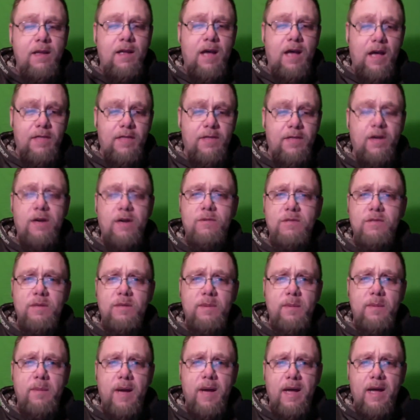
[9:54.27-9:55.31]
I thought I was going to be
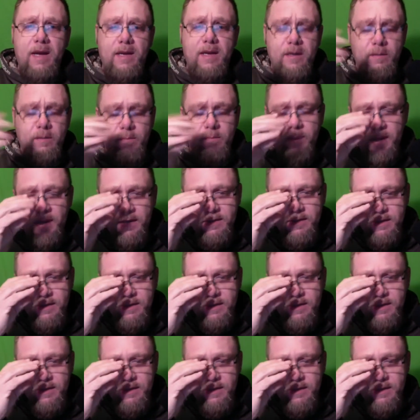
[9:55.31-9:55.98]
back, but